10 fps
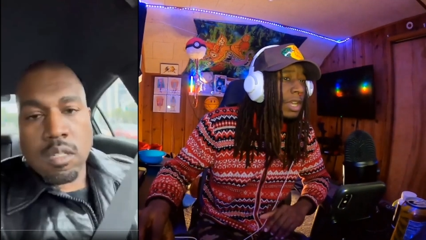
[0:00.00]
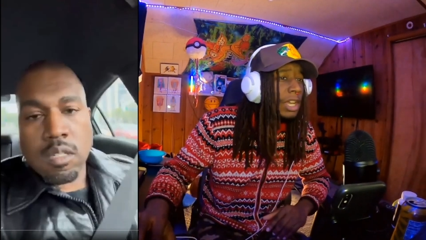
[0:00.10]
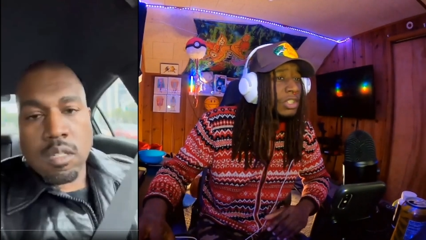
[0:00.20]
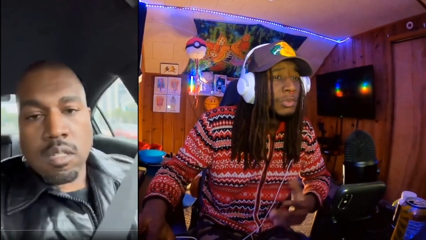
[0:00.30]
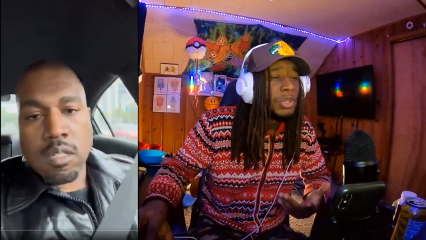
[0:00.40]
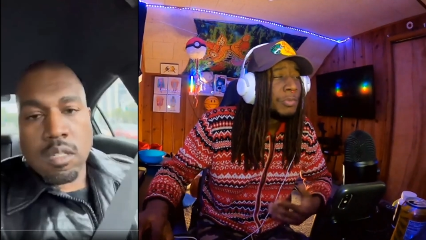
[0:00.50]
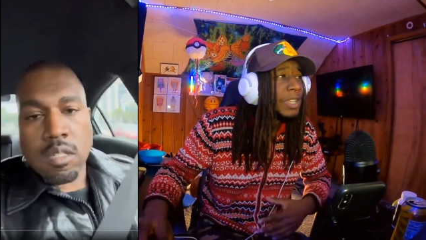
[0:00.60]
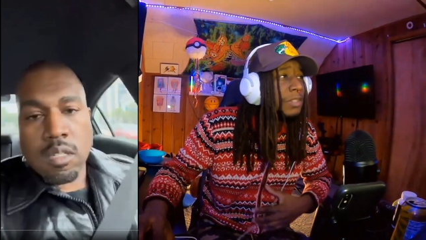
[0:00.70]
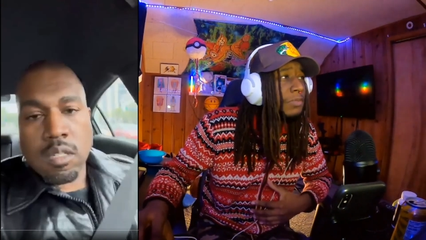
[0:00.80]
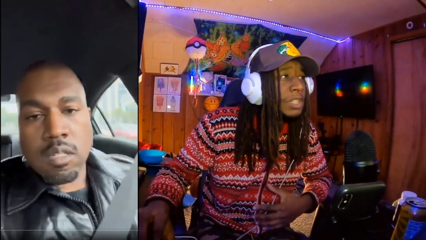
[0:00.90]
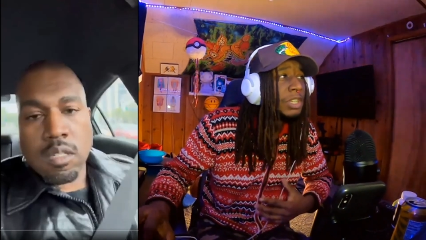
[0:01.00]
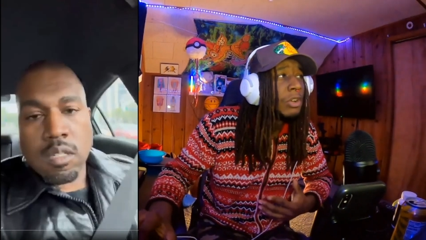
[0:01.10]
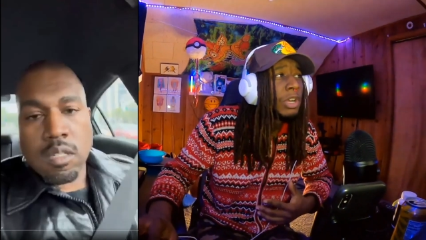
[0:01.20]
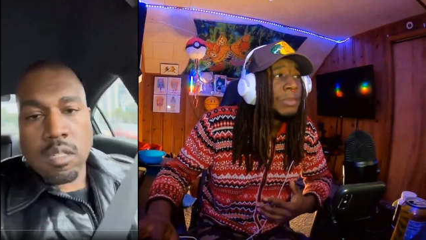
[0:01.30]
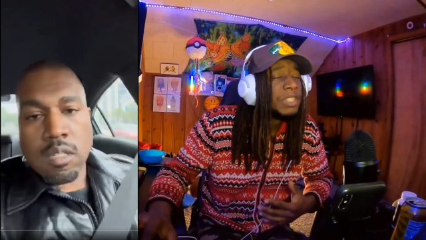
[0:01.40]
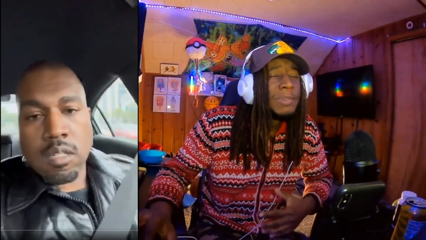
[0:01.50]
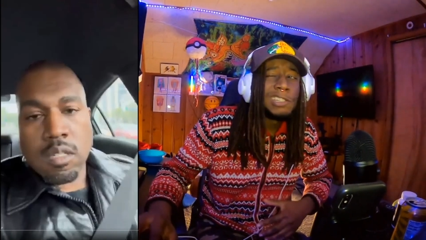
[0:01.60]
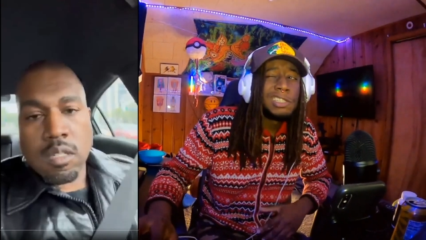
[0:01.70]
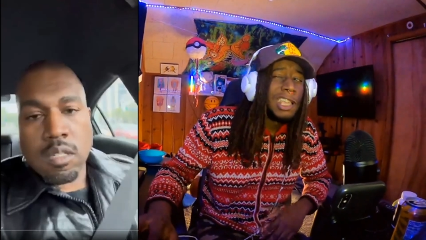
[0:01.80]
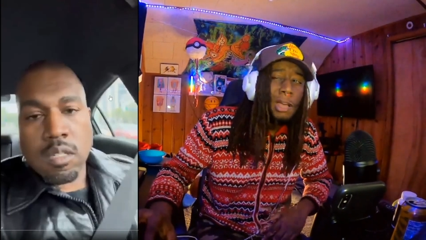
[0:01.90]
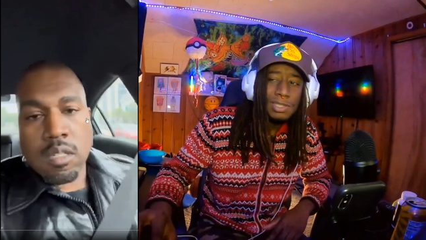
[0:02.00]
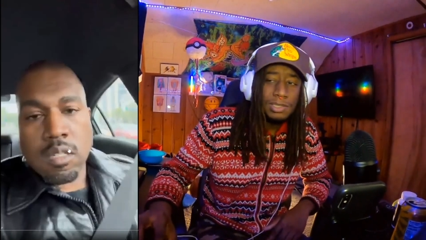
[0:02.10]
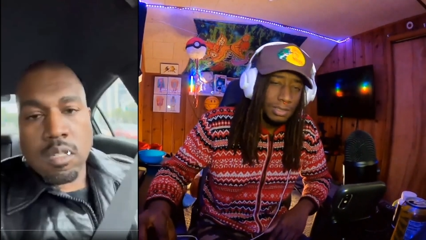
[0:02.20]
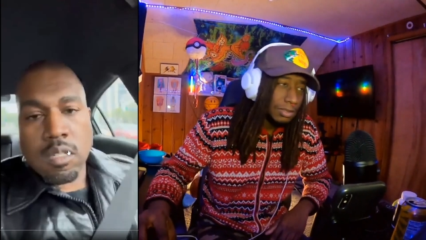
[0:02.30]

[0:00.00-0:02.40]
Speaker 1: So we're gonna play the video, and I'm gonna give my synopsis.